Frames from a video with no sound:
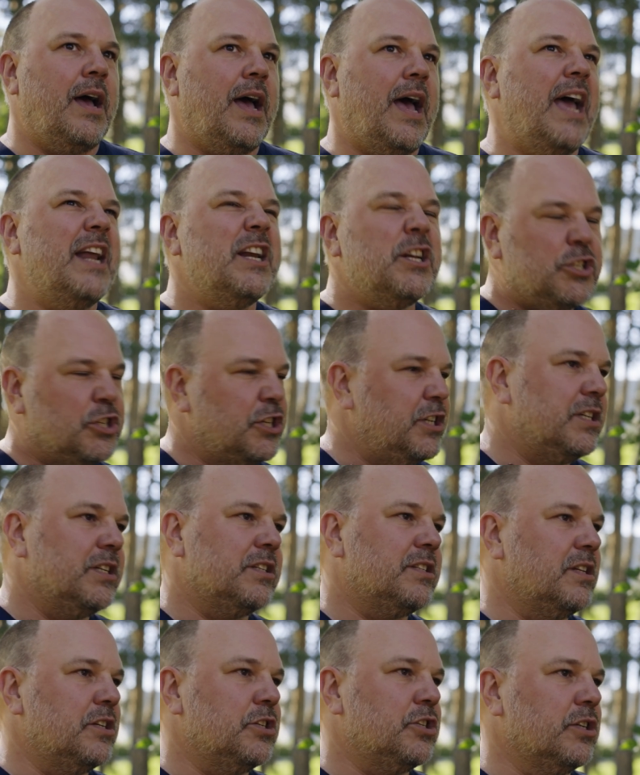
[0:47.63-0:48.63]
energy
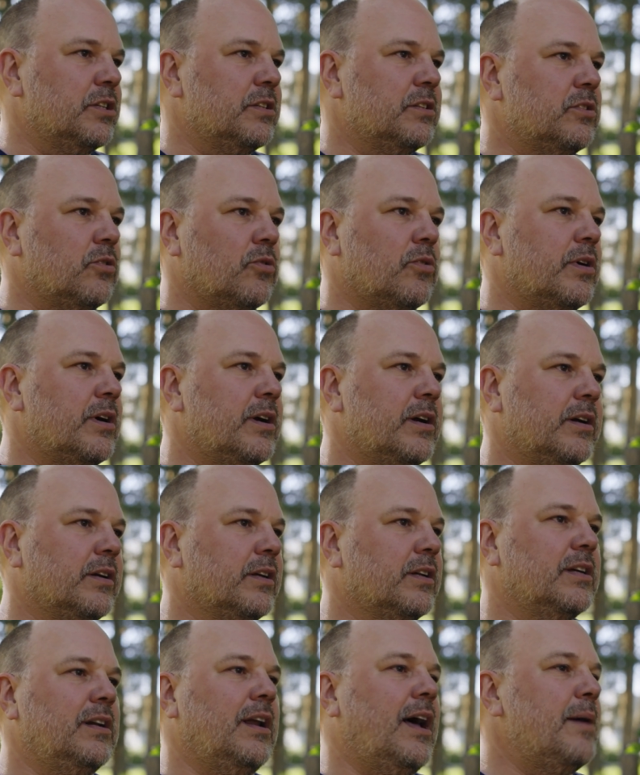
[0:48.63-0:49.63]
decisions
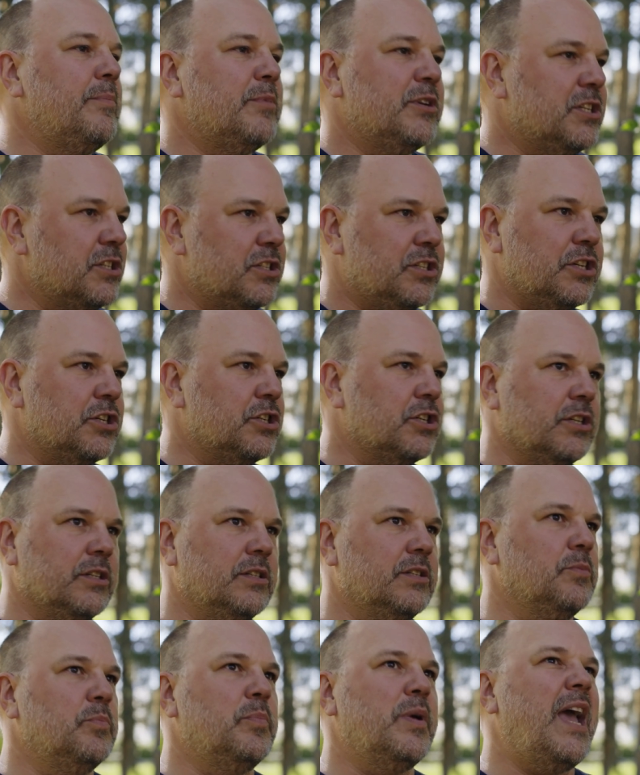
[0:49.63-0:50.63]
or climate
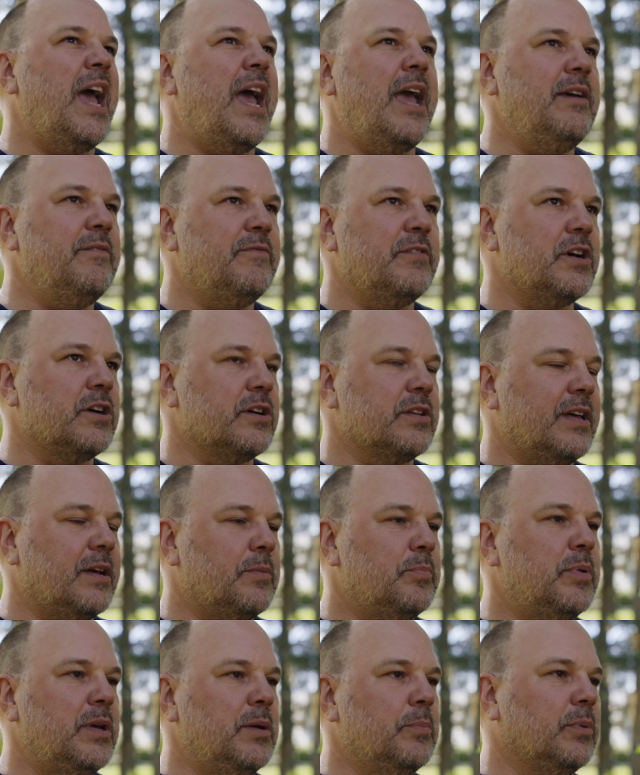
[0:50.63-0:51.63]
decisions, behavior
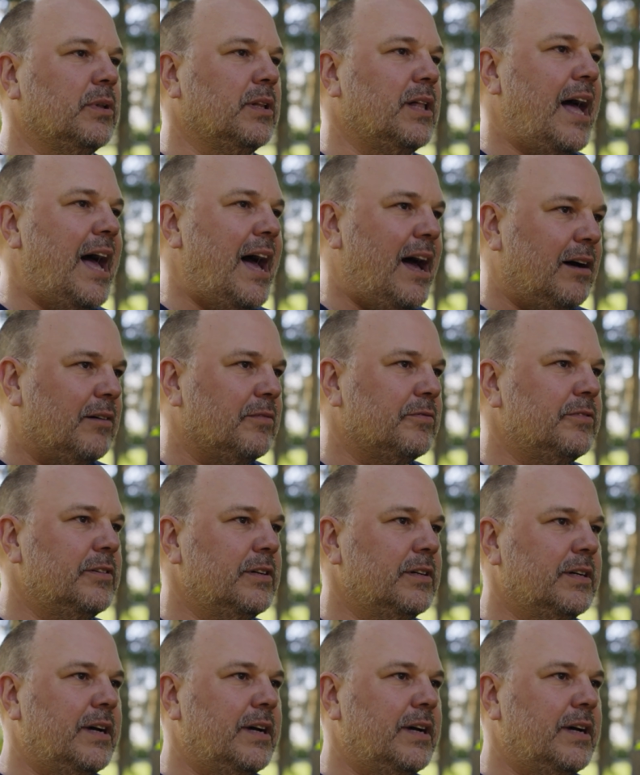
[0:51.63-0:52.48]
that people have,